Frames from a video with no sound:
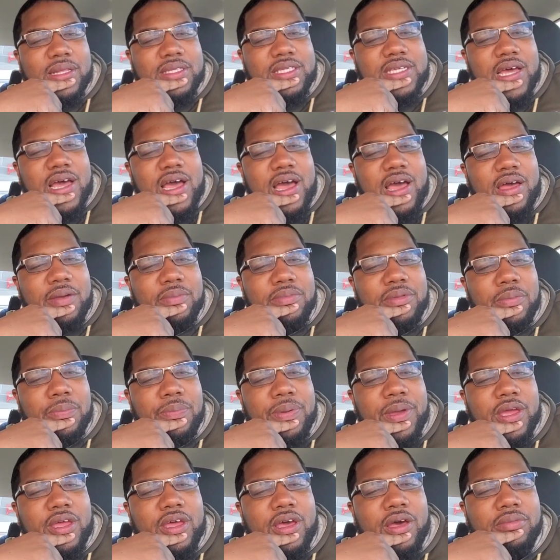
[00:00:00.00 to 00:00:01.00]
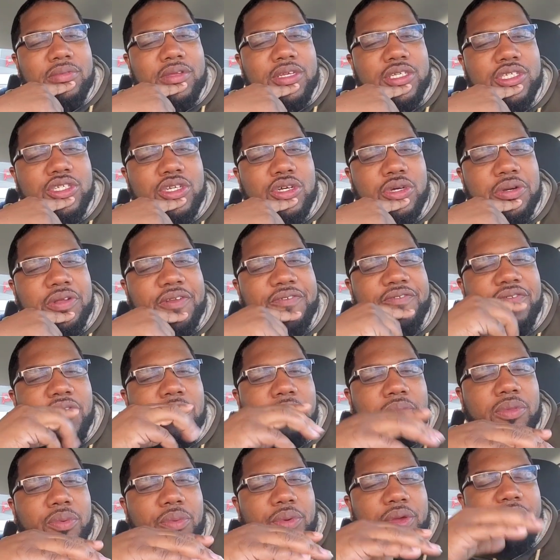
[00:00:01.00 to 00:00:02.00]
my time to pick up the shoe is
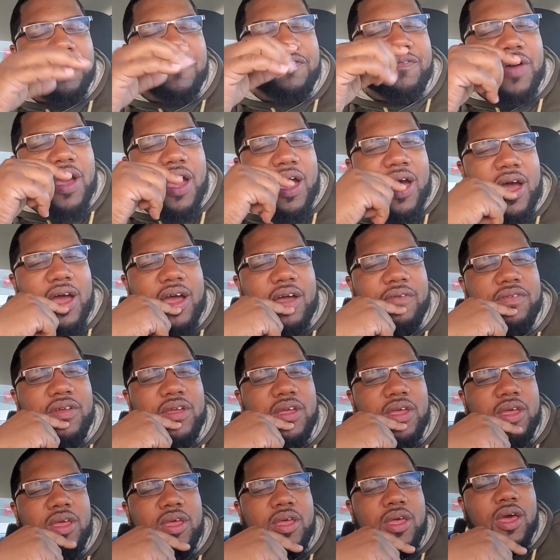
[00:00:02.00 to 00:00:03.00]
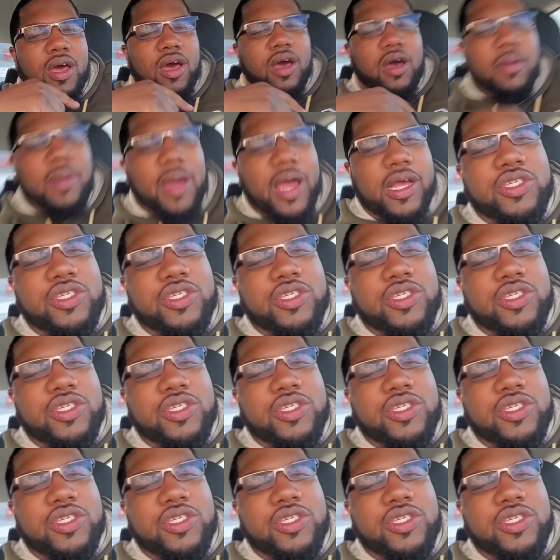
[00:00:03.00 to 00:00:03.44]
from 3 to 5. Um,